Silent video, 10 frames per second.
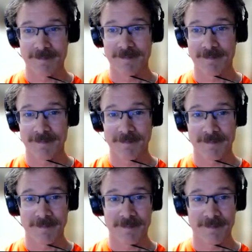
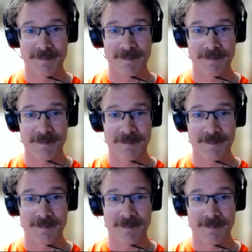
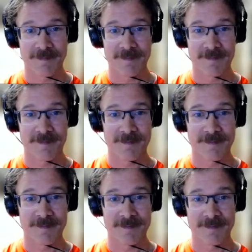
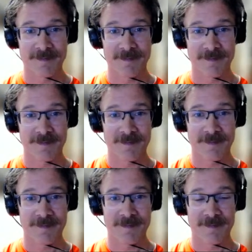
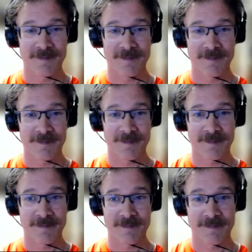
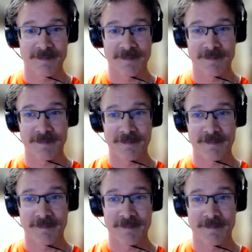
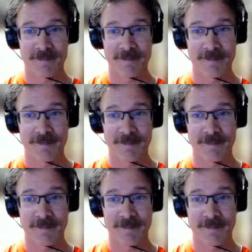(silent)